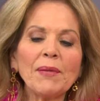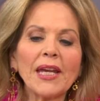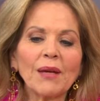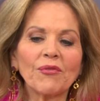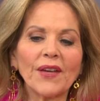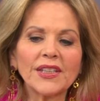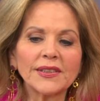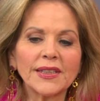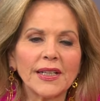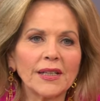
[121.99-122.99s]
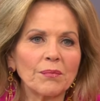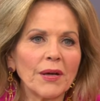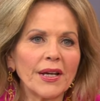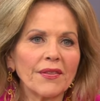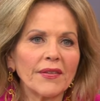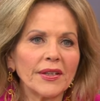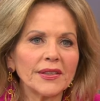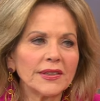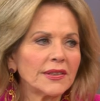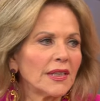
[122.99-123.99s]
became fascinated by
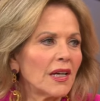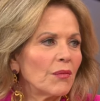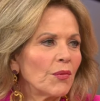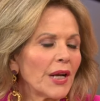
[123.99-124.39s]
this um,